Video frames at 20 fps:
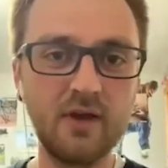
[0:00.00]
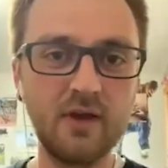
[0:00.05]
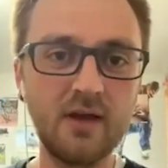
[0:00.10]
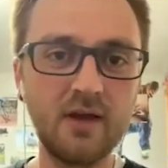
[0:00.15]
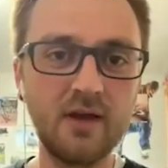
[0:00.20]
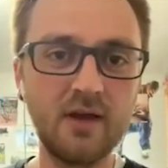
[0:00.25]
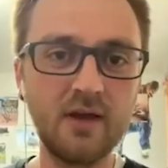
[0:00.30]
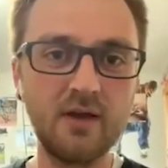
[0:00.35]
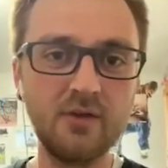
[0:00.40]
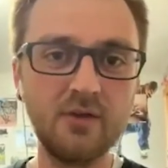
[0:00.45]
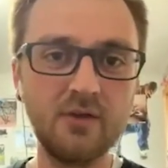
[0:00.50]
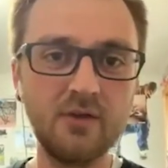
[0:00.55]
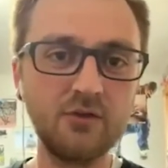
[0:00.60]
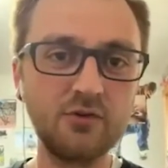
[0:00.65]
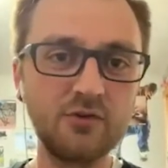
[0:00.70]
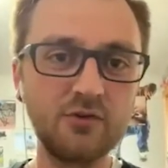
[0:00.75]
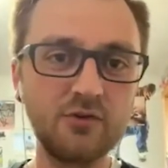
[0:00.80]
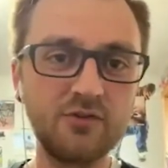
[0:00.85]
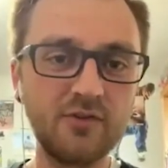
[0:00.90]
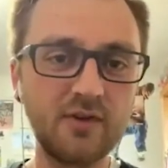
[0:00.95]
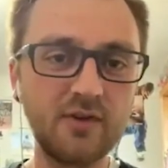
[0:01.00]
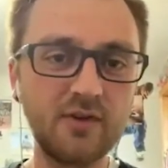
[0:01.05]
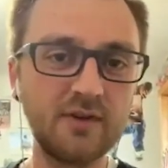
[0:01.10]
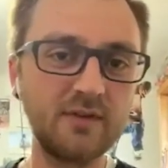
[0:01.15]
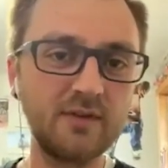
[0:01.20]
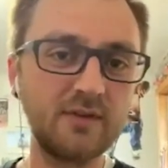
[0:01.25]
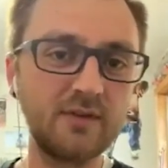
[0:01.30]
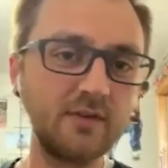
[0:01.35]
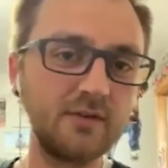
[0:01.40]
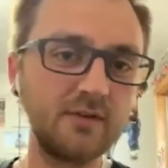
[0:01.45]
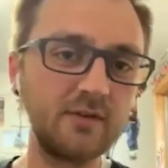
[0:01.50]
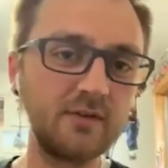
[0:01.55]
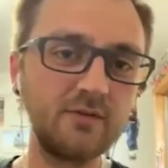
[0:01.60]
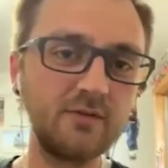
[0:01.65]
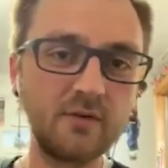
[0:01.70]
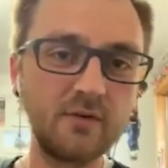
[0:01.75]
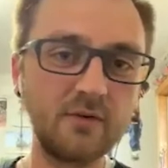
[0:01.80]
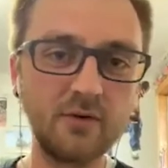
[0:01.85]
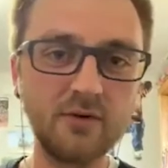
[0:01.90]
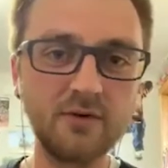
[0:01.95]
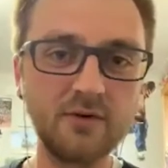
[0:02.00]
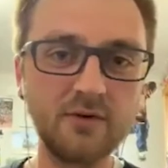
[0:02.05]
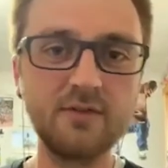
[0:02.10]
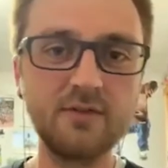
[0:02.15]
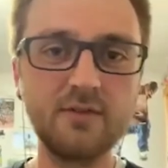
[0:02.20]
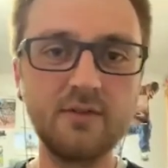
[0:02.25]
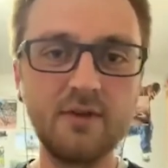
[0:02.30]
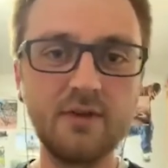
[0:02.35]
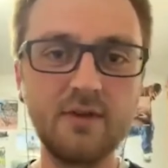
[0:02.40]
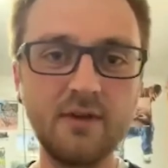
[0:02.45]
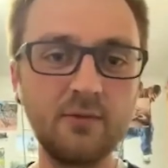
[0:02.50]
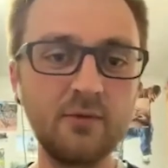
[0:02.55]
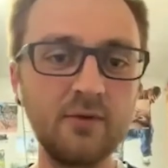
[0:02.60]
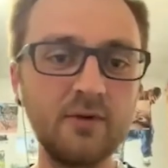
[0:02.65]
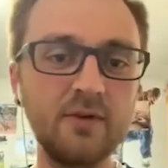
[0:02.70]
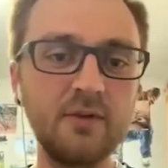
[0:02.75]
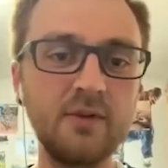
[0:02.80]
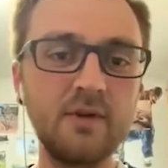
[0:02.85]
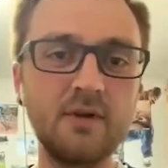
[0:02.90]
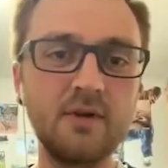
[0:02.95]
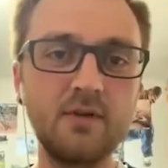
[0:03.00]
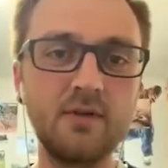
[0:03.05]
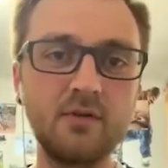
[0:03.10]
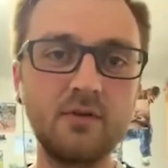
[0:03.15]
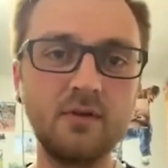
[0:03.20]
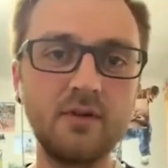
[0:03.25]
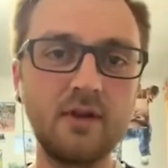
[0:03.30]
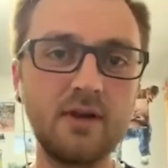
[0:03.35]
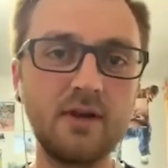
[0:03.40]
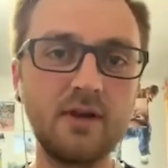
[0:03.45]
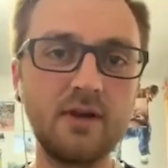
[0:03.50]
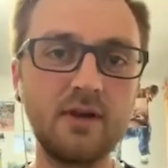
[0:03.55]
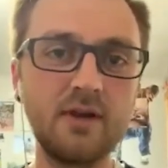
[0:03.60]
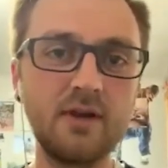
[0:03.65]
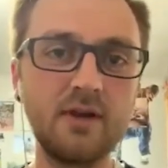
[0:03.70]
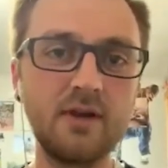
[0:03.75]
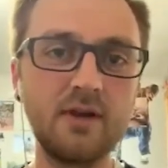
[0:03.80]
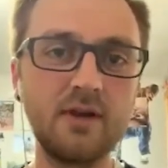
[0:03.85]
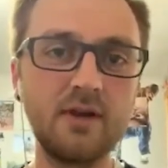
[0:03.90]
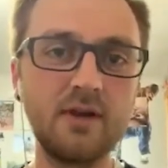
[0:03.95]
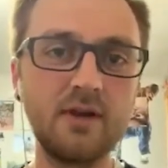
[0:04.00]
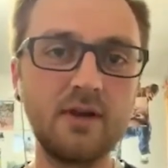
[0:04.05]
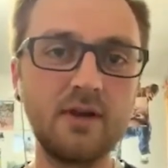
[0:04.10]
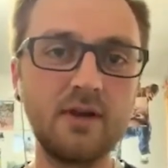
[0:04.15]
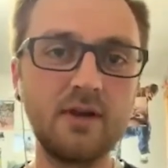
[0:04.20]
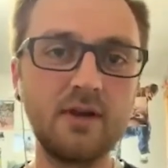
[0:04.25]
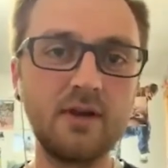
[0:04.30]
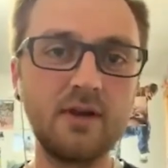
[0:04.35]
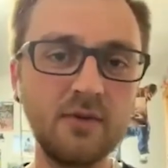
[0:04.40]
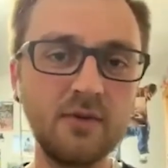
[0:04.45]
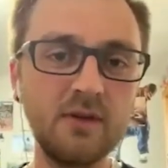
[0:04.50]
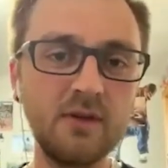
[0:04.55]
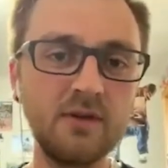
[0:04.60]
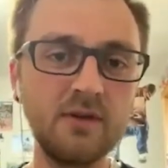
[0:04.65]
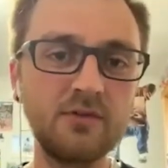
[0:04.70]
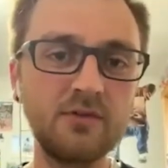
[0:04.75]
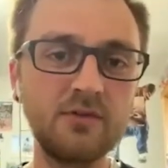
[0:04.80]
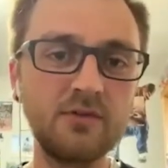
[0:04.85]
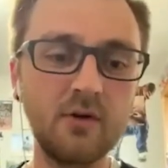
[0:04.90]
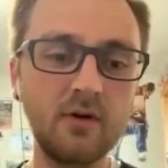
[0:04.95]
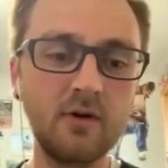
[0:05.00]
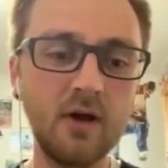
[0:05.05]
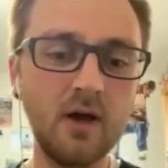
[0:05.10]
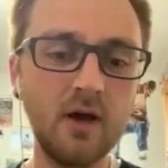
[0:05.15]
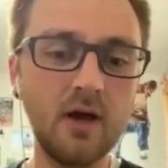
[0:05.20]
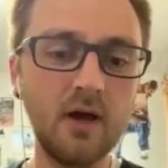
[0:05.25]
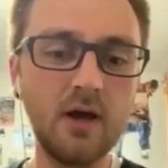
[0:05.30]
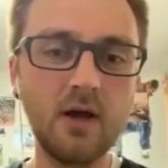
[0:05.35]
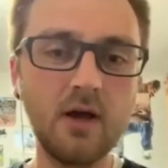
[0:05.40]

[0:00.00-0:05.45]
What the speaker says: And I was usually second, third, fourth, anywhere in there. There were a lot of way faster kids than me.